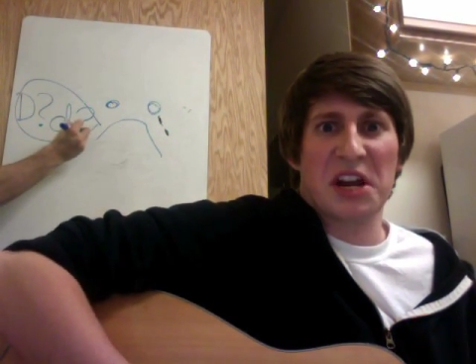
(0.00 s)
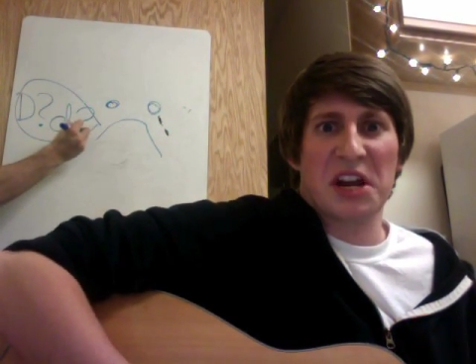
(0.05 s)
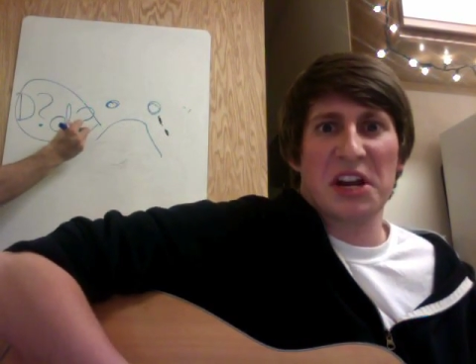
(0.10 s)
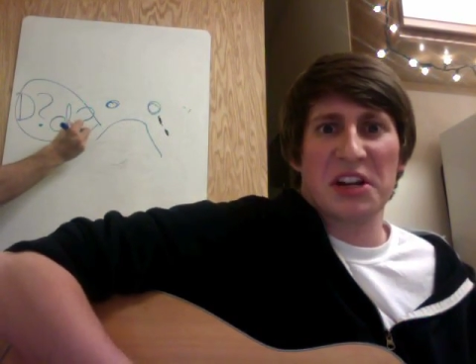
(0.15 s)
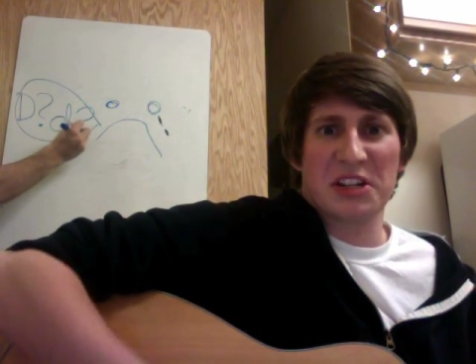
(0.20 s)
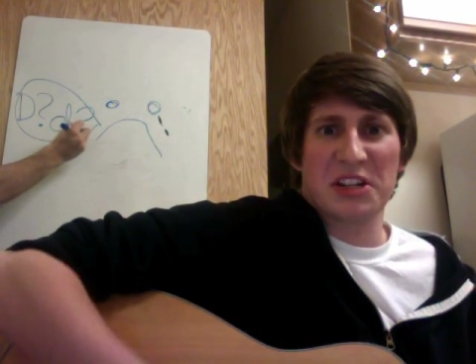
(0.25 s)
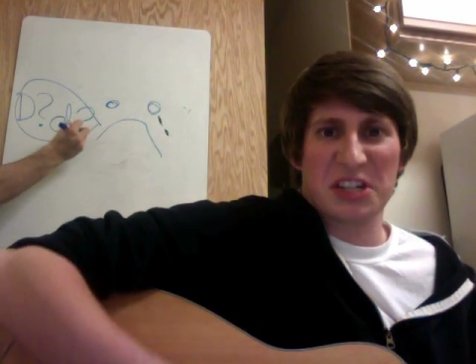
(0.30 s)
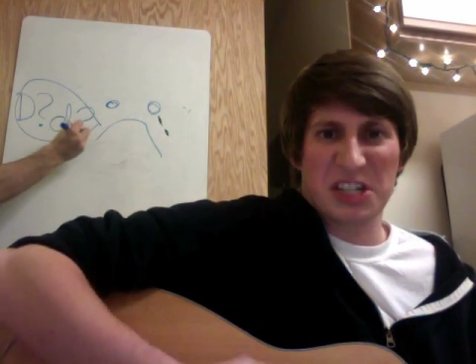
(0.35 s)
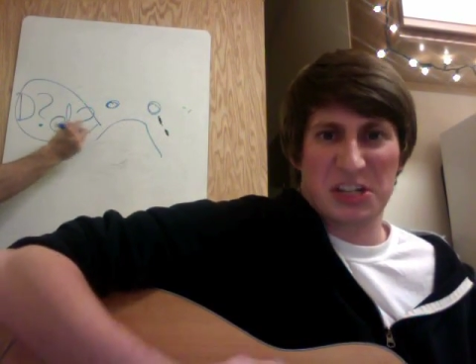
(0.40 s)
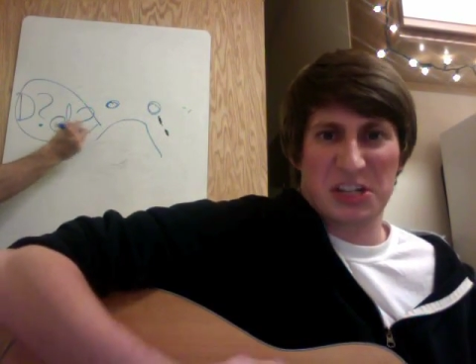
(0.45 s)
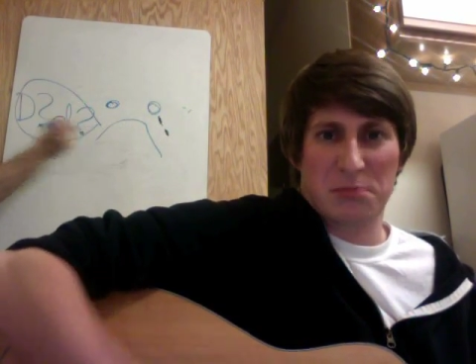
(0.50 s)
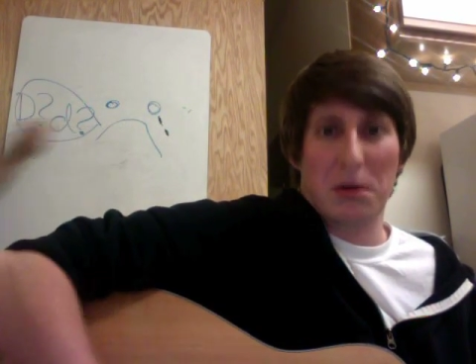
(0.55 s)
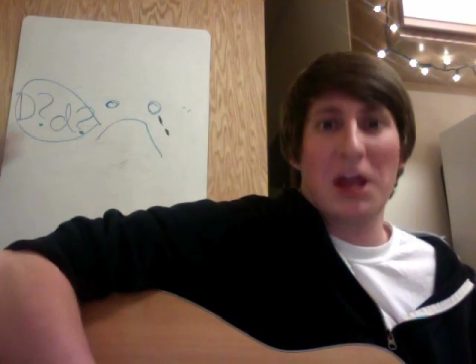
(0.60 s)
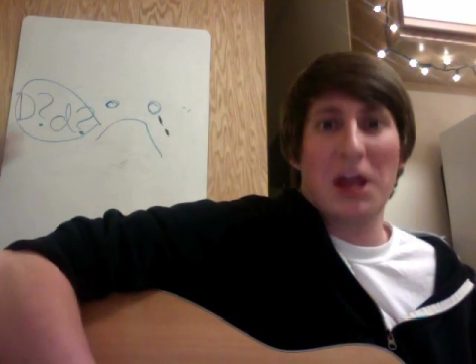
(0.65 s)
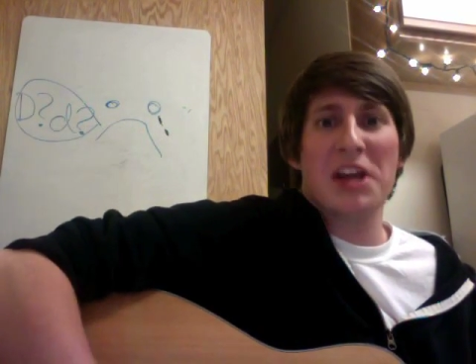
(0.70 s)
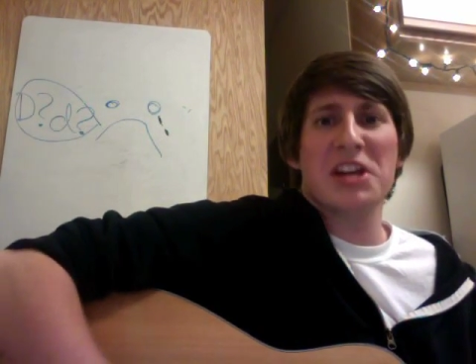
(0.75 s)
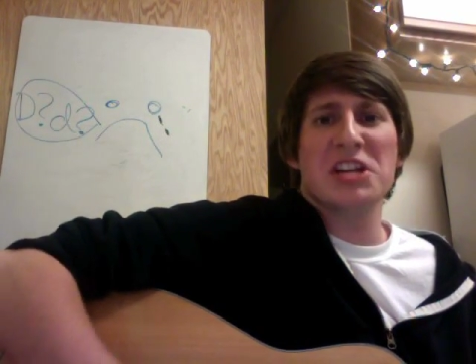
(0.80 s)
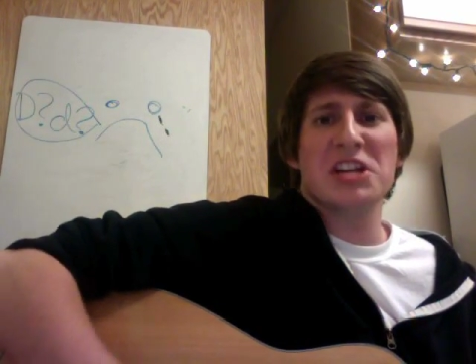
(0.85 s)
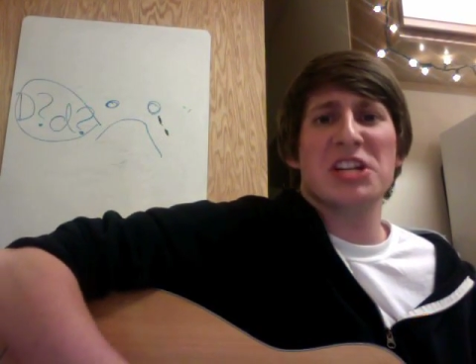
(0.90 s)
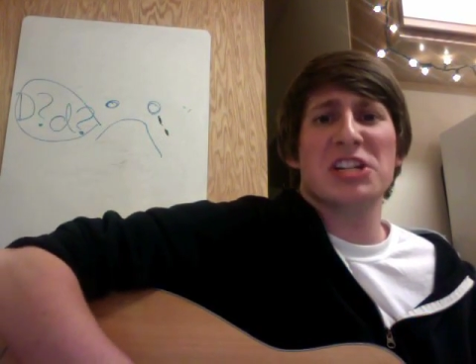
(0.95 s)
and
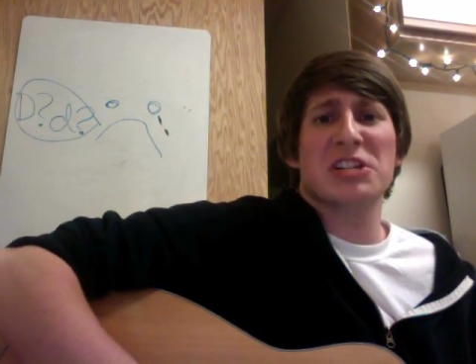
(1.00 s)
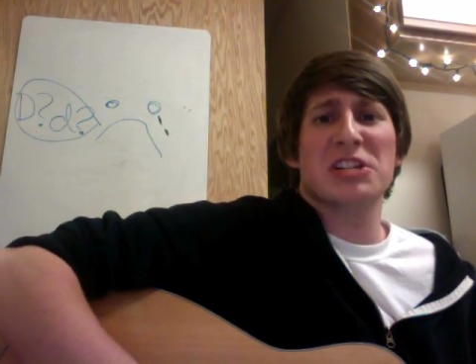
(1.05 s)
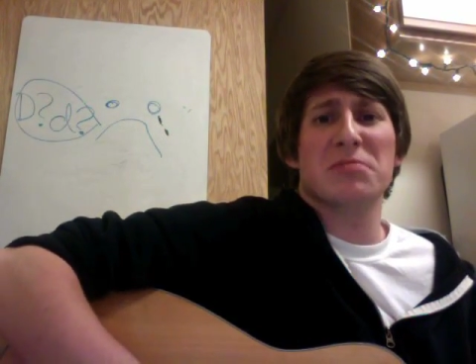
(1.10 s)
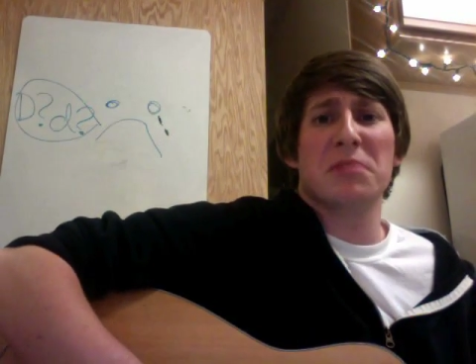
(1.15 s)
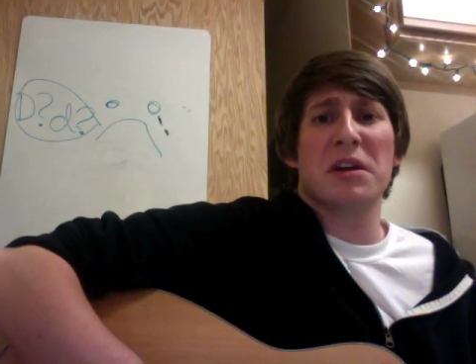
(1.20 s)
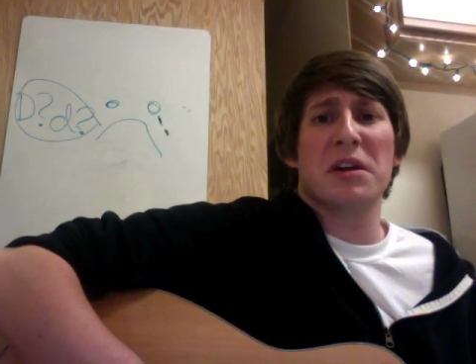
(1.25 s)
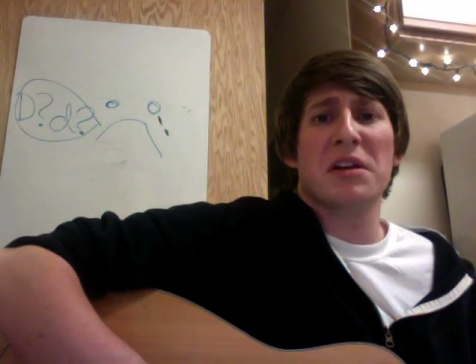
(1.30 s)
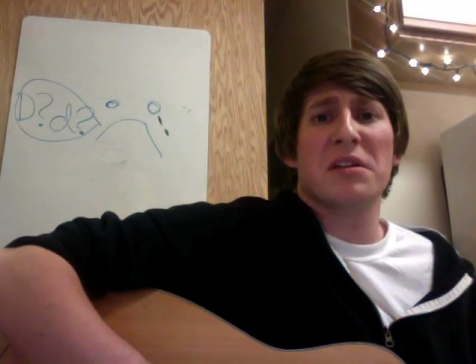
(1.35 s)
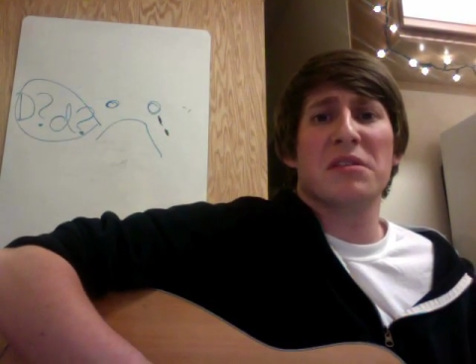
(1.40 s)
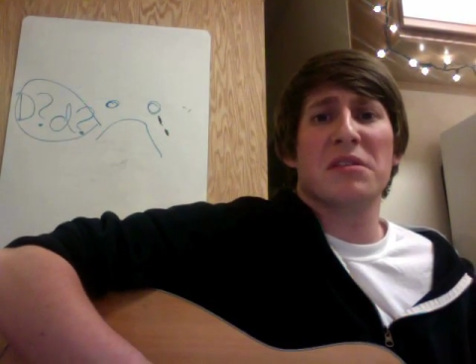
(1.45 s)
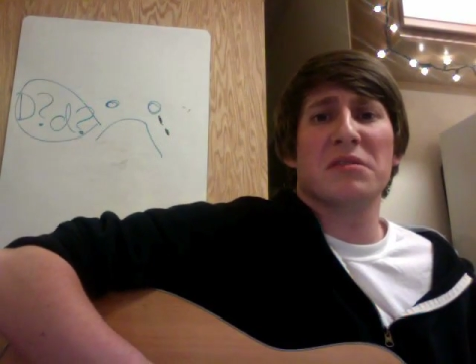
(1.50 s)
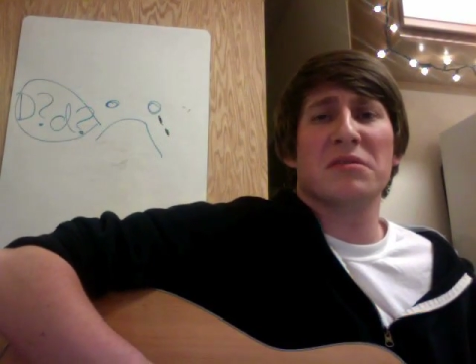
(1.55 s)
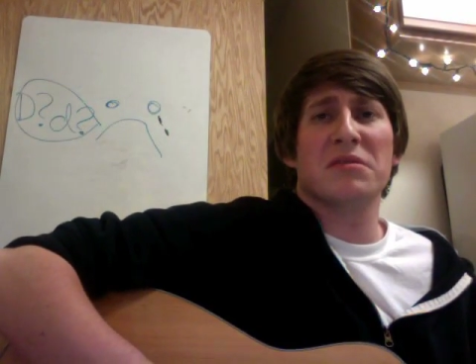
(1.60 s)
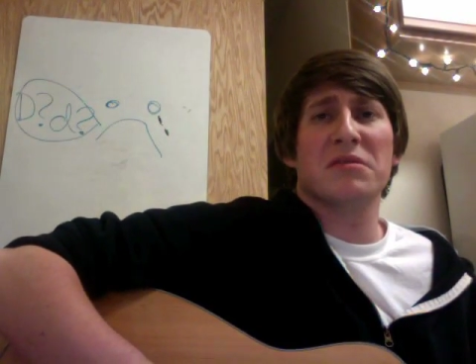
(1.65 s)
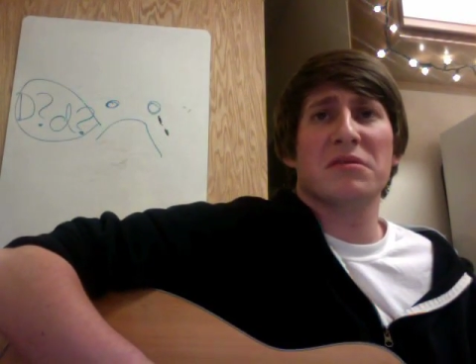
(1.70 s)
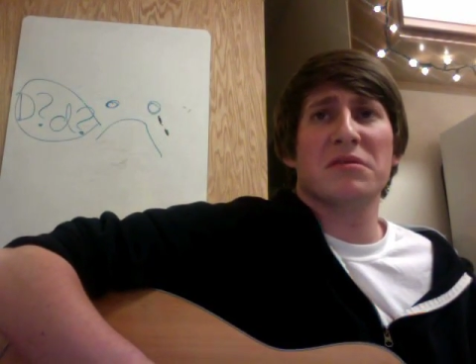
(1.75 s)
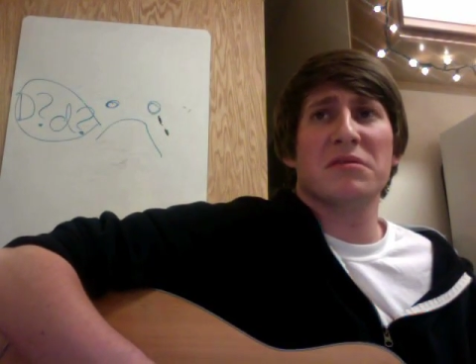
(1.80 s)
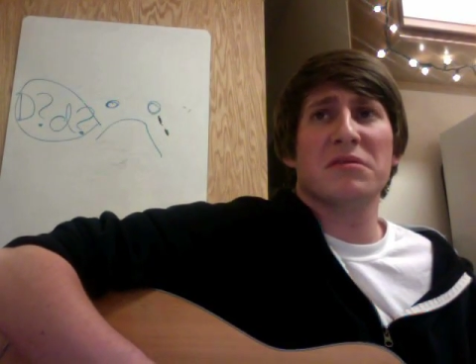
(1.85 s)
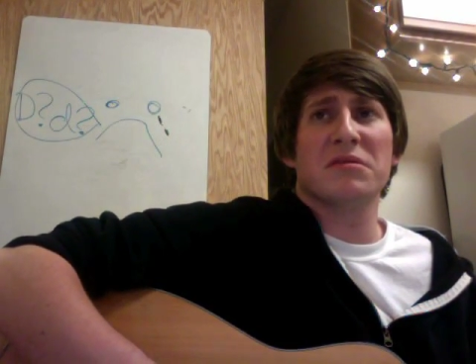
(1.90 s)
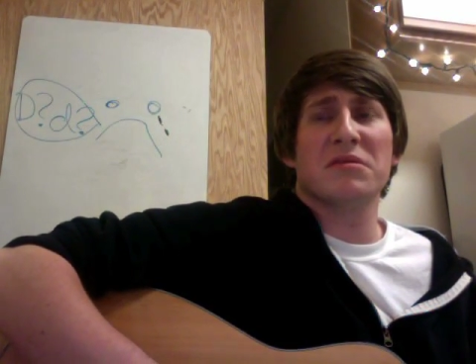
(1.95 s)

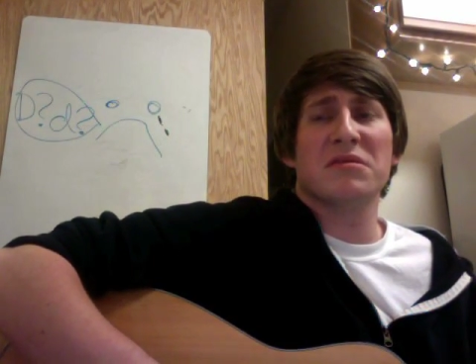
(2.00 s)
displacement.